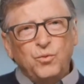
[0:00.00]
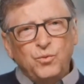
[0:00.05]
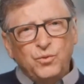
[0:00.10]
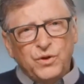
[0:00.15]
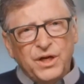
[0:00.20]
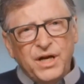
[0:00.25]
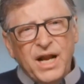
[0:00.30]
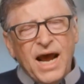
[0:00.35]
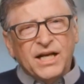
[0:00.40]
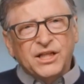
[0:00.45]

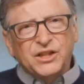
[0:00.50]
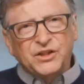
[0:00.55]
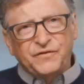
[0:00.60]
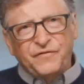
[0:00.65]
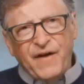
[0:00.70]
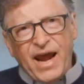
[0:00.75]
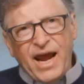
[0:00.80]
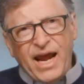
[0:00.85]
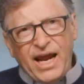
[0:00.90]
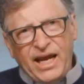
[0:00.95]
the next
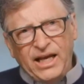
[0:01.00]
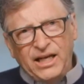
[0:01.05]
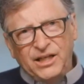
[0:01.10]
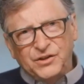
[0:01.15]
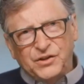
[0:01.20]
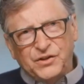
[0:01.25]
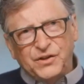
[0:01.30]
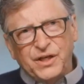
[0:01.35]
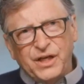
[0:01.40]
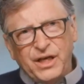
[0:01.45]

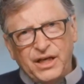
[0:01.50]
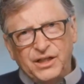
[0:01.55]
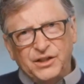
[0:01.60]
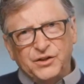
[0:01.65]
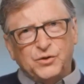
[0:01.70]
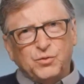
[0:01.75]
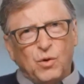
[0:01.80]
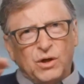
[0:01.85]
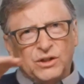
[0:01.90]
phase is,